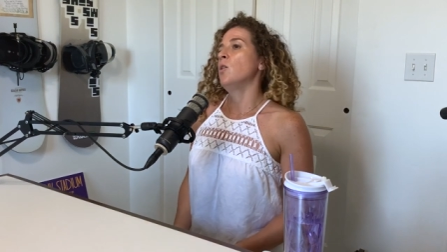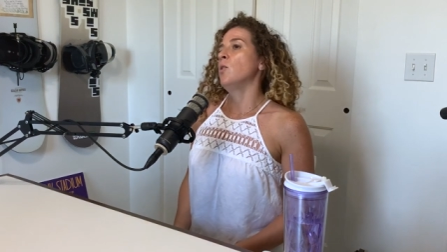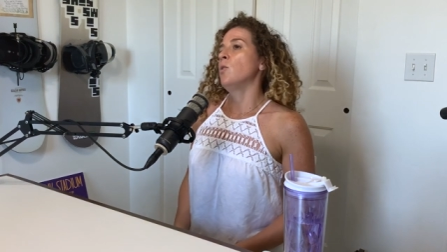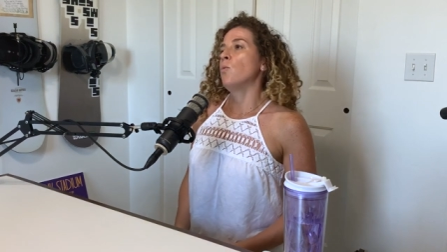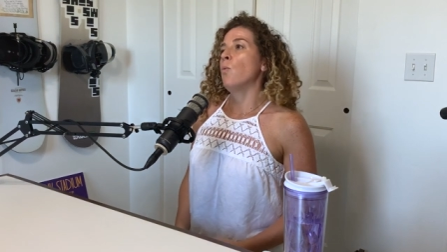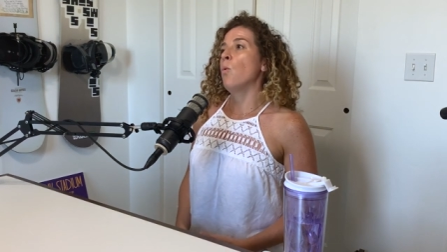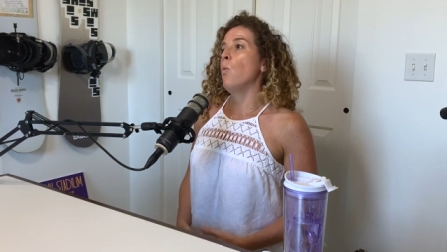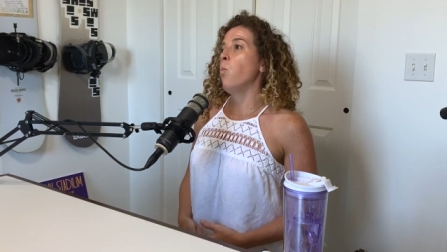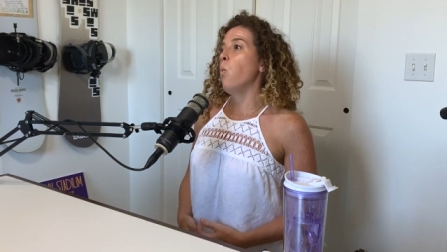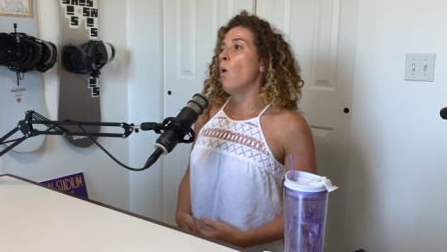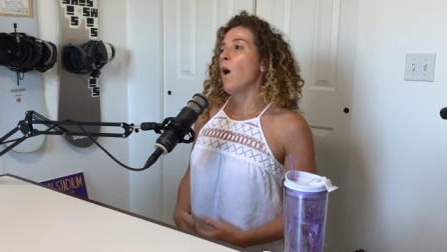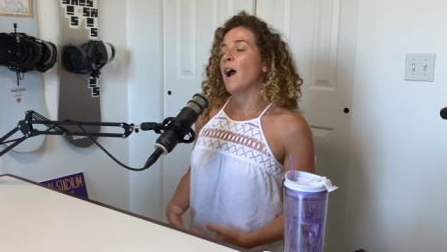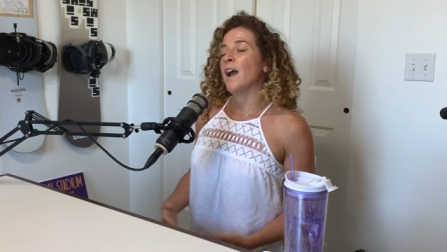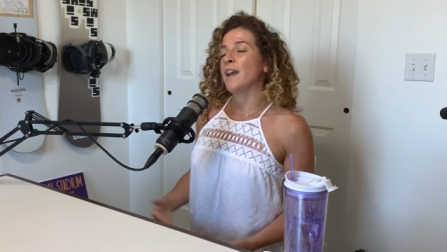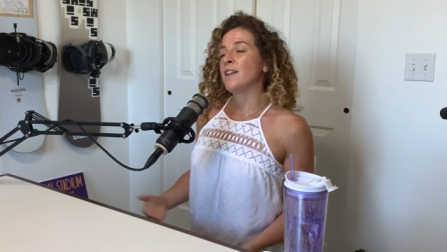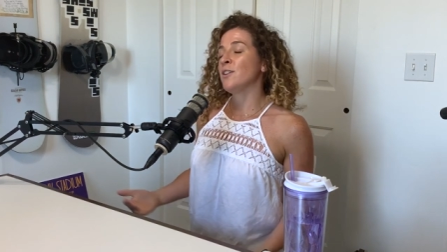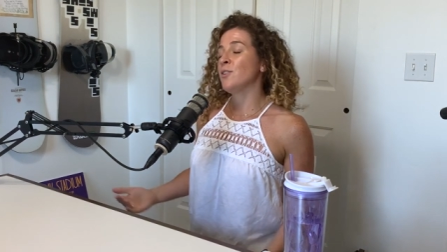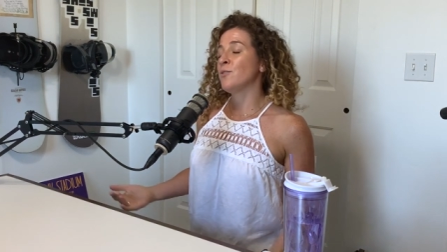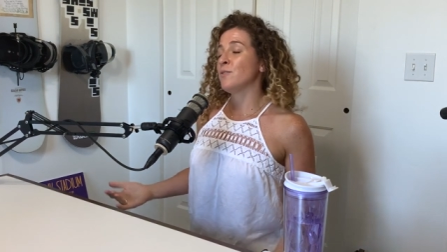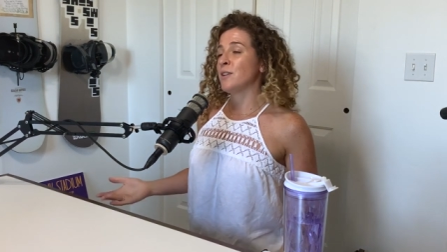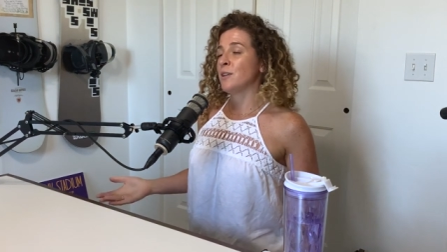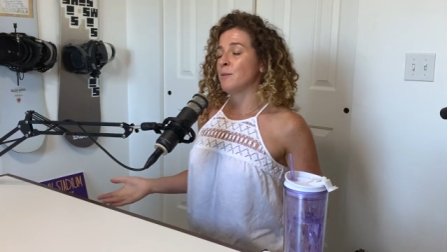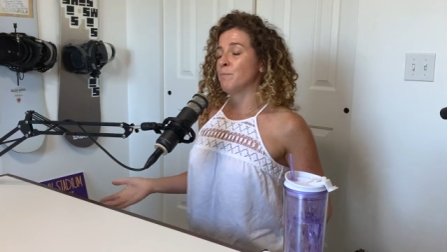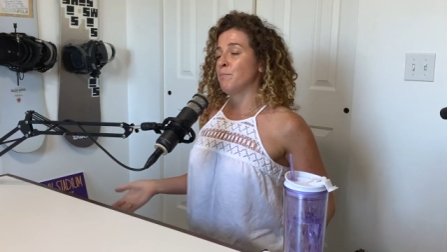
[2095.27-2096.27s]
why do you
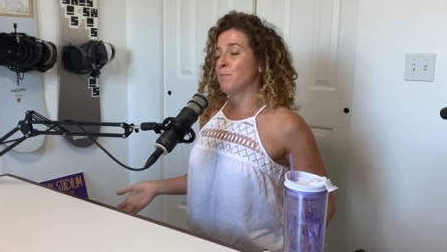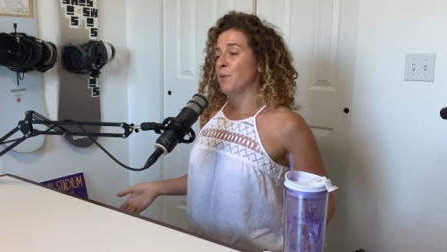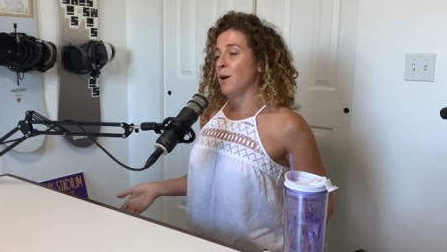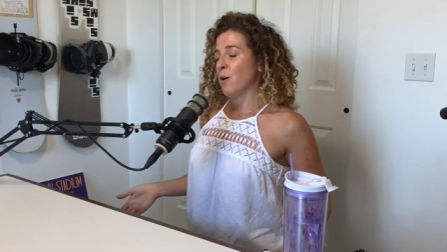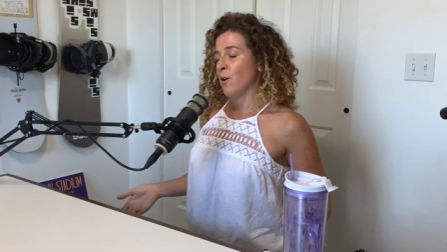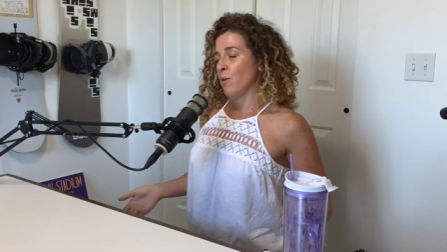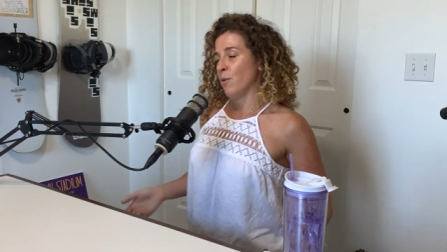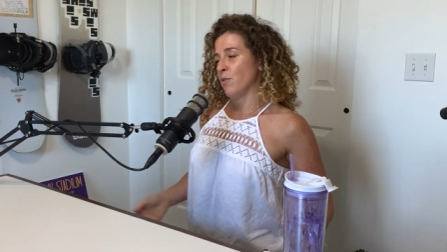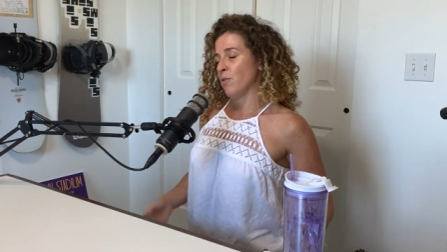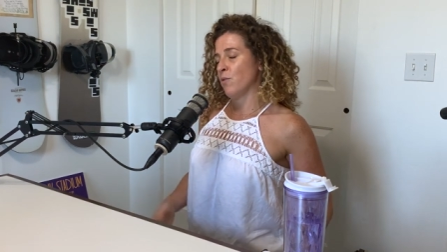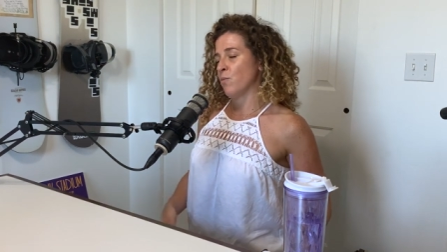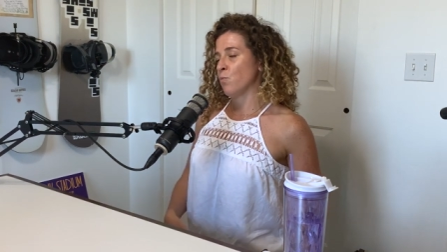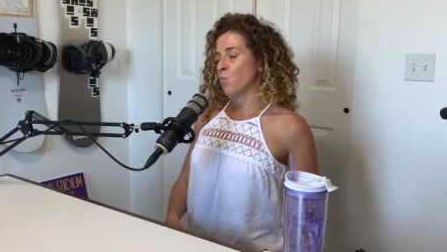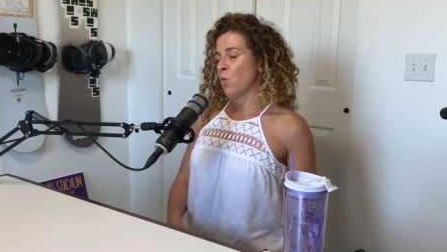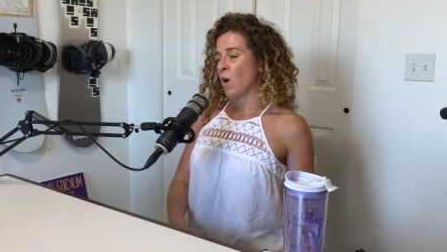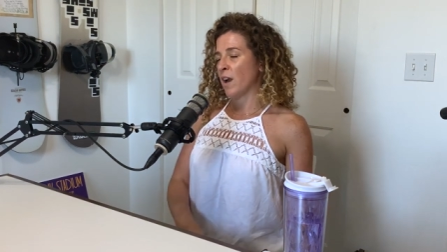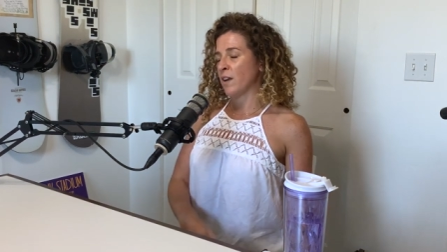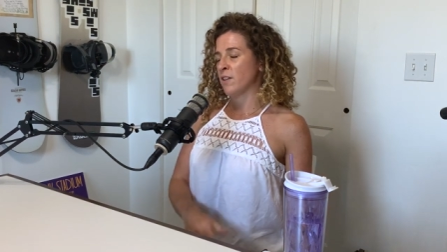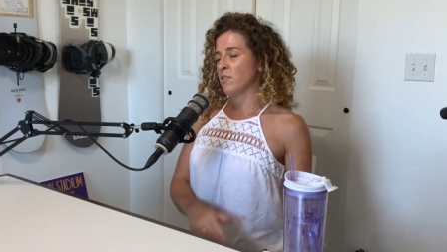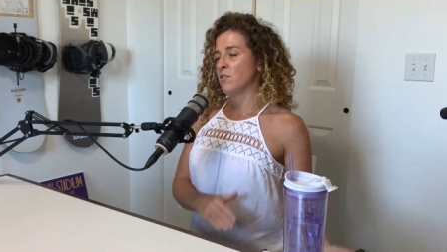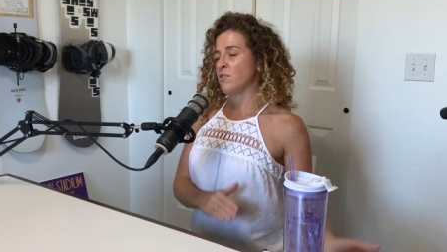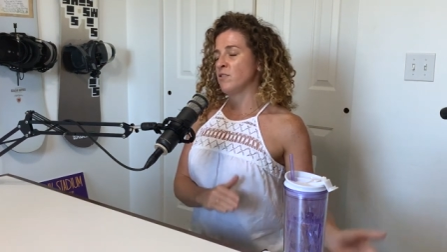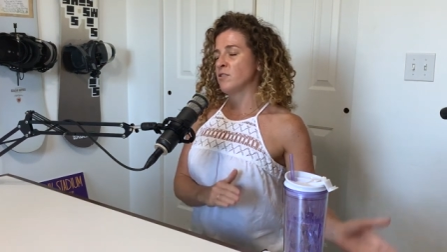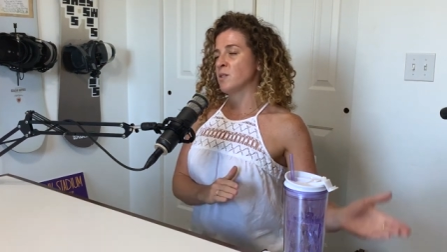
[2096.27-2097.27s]
need both? Why
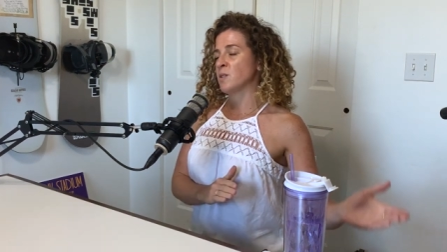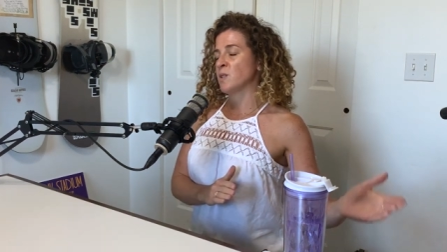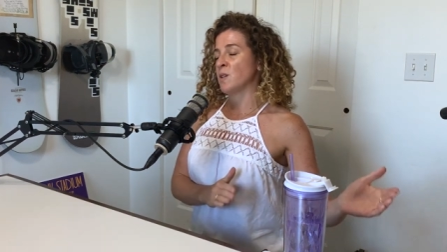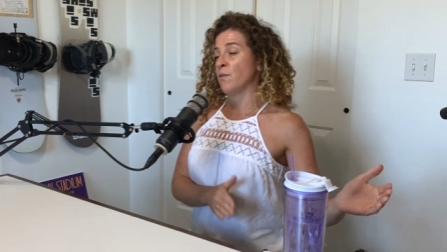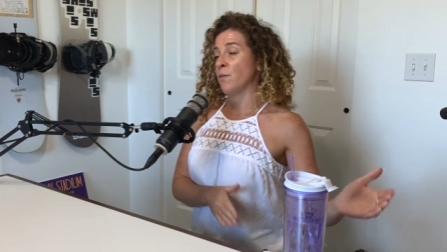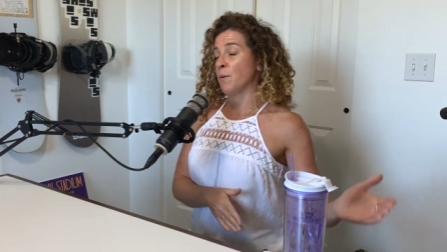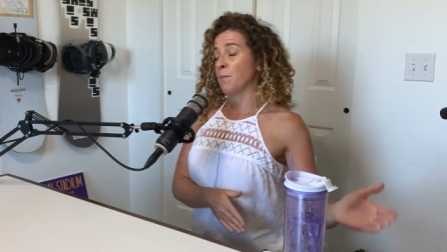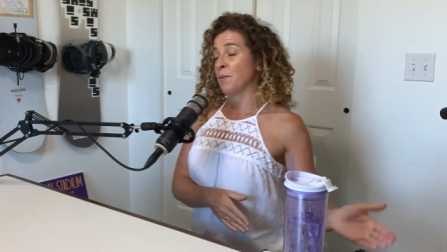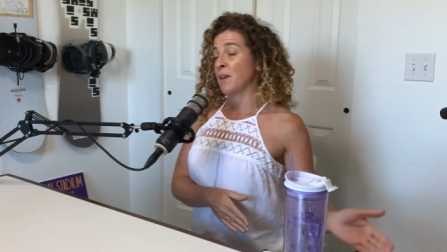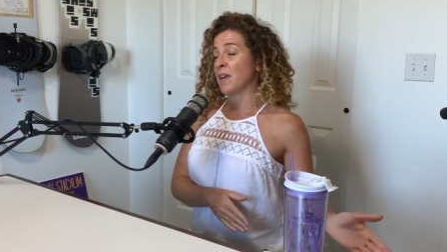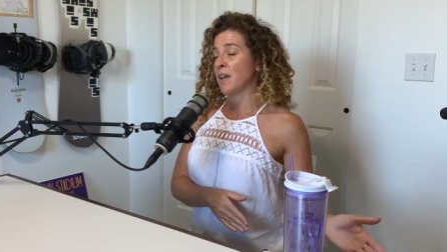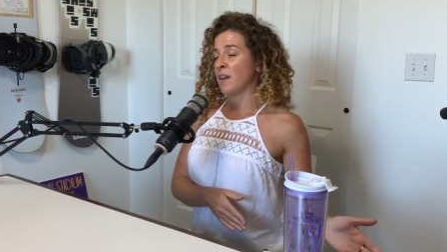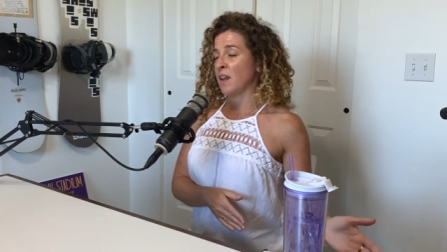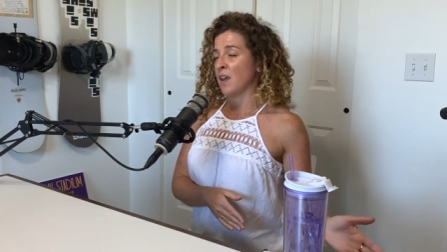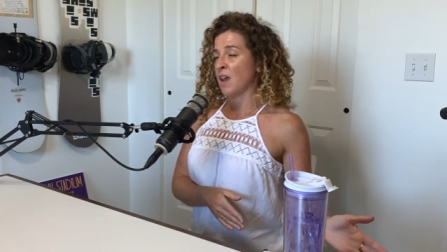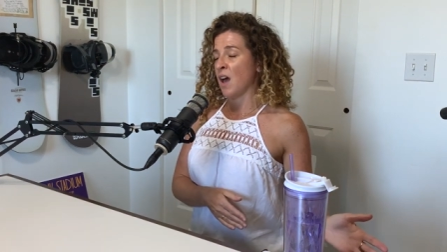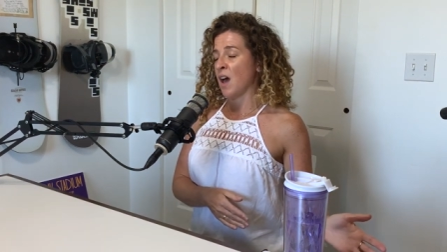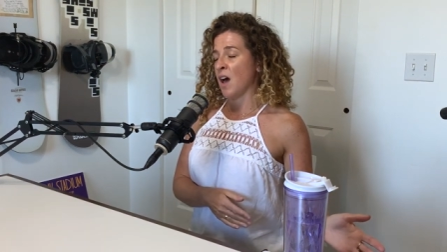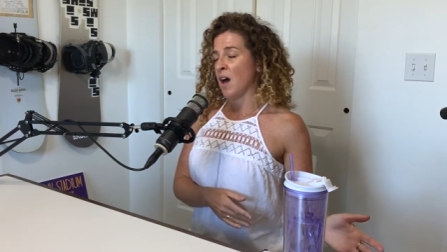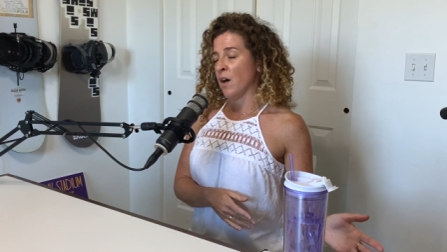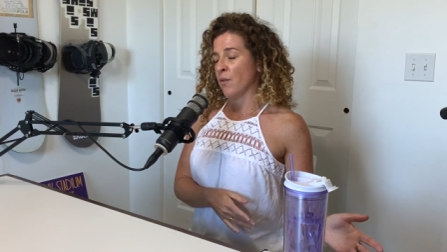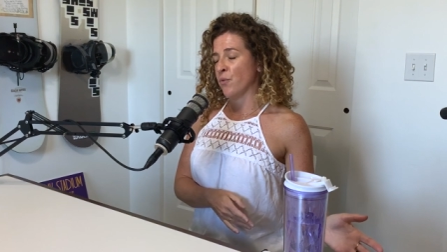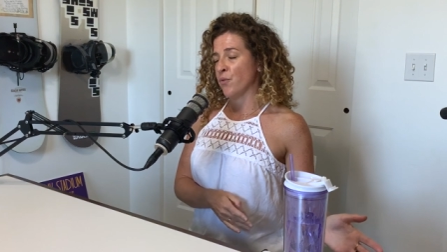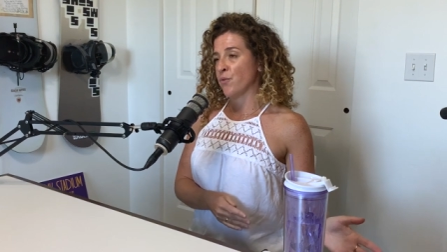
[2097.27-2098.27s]
don't you just have a
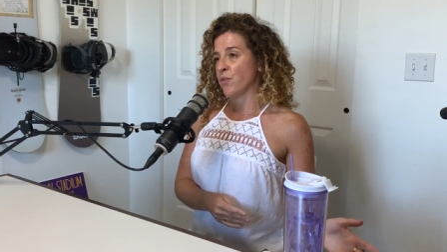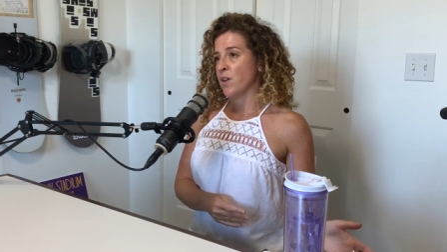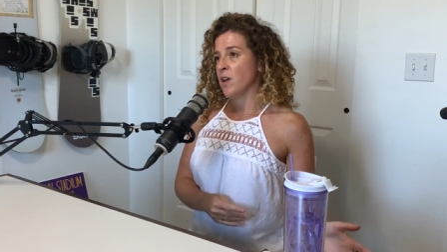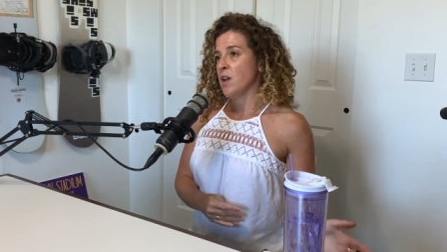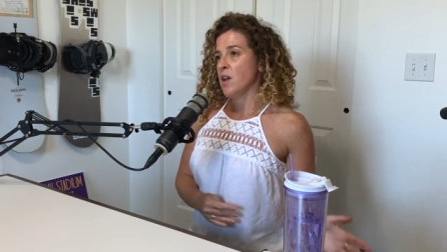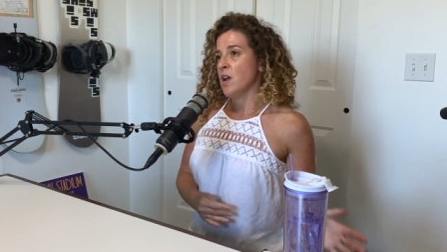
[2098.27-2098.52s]
PDF